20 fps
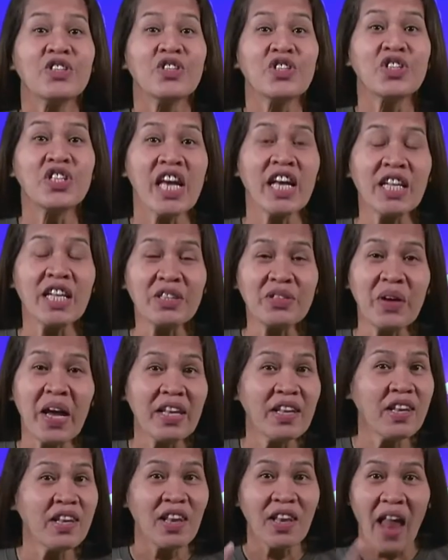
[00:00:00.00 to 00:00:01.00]

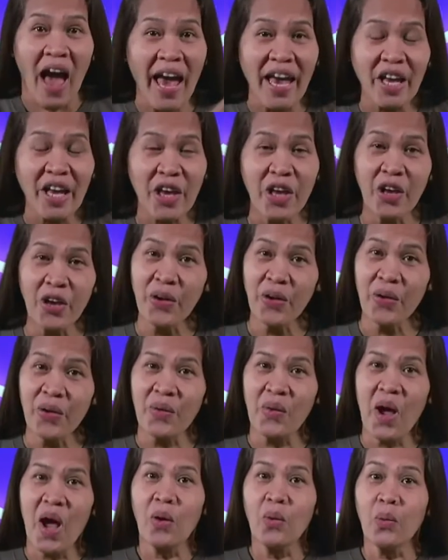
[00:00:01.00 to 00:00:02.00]
Children like
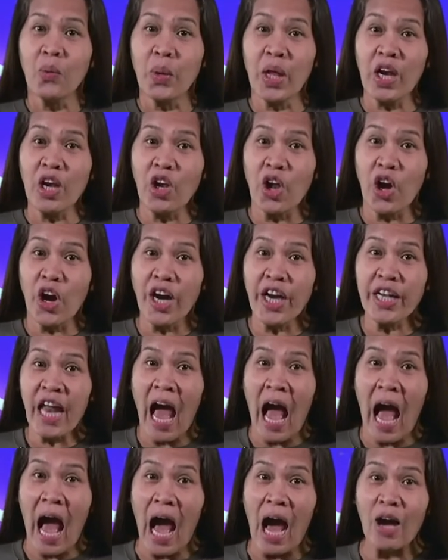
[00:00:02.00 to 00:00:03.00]
you will learn
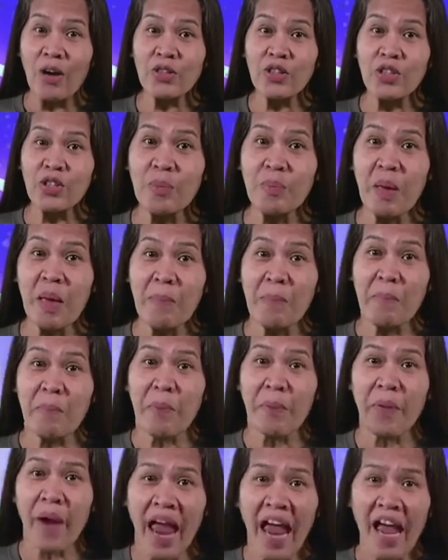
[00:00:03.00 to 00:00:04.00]
how be
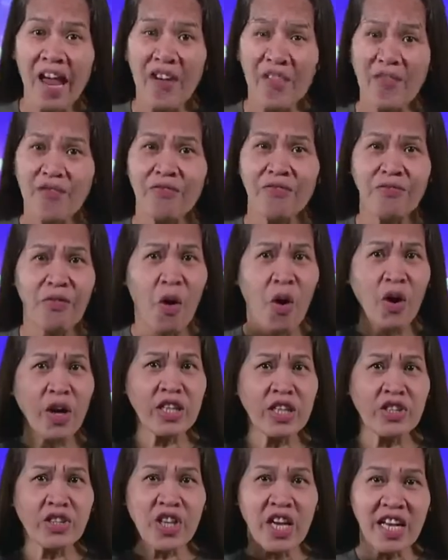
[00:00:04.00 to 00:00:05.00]
brave for
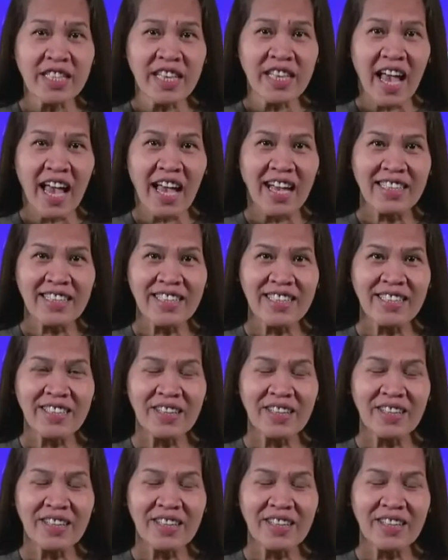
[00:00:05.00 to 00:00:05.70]
Jesus,